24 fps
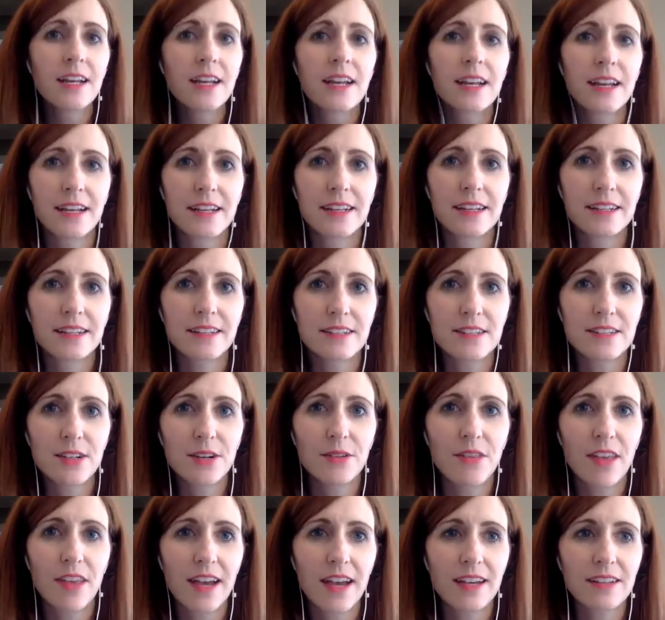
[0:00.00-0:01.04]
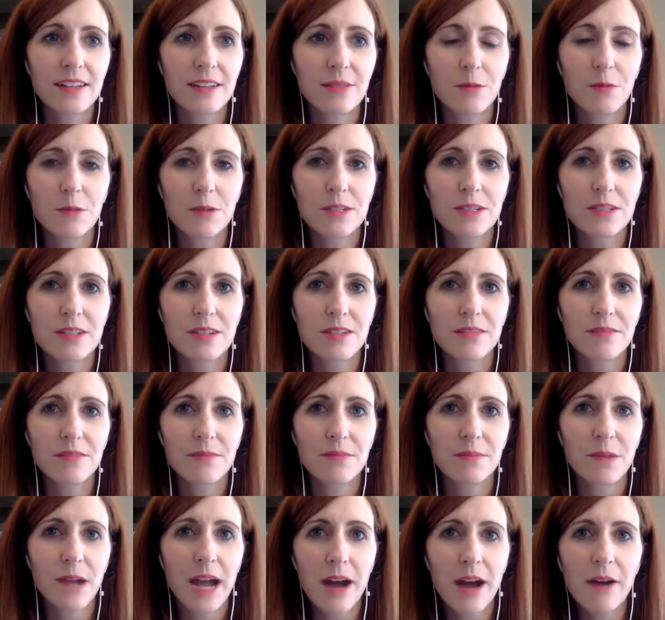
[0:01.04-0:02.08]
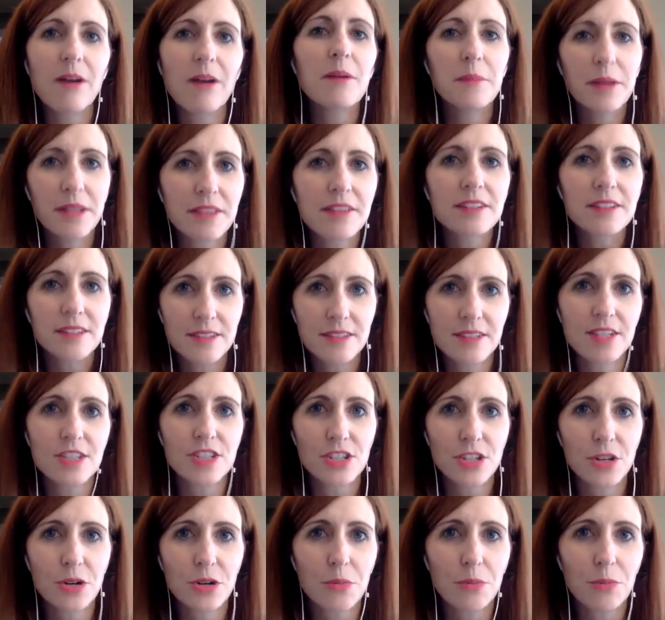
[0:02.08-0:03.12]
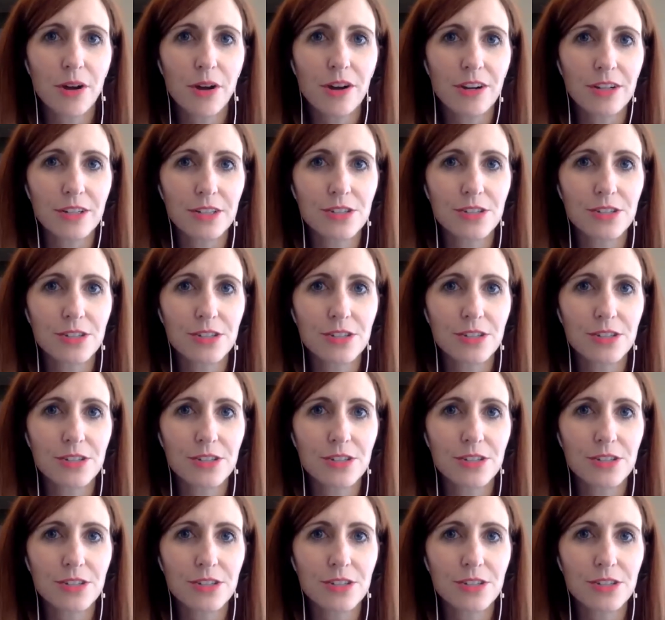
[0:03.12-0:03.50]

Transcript: And so that was how I made the decision on product